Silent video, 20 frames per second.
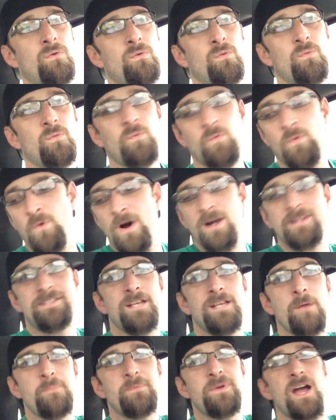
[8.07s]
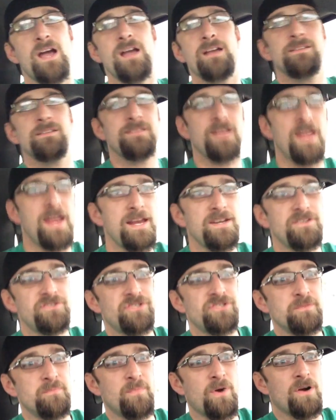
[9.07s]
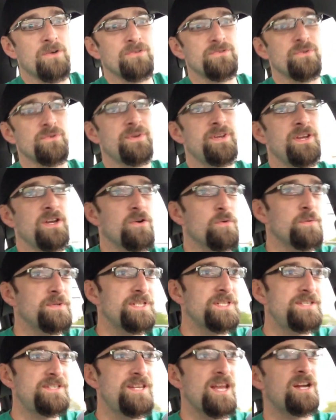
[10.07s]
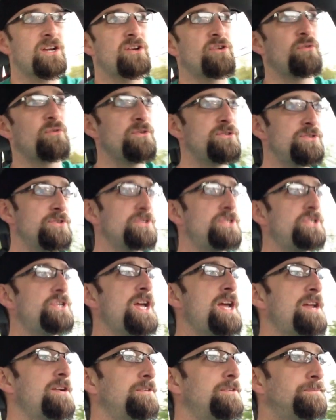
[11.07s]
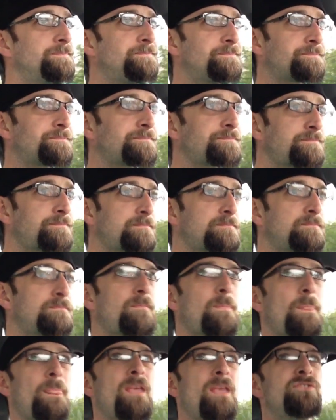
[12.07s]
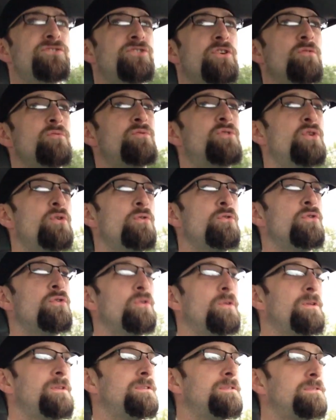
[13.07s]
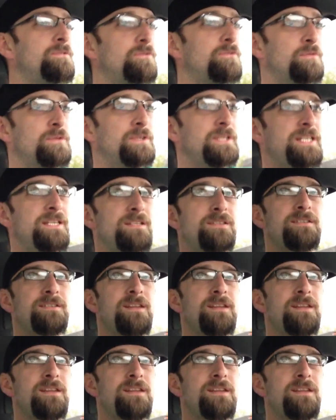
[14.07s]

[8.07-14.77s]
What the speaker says: What's up, guys? Hdemarzo here with the Tech Cruiser channel. So Google released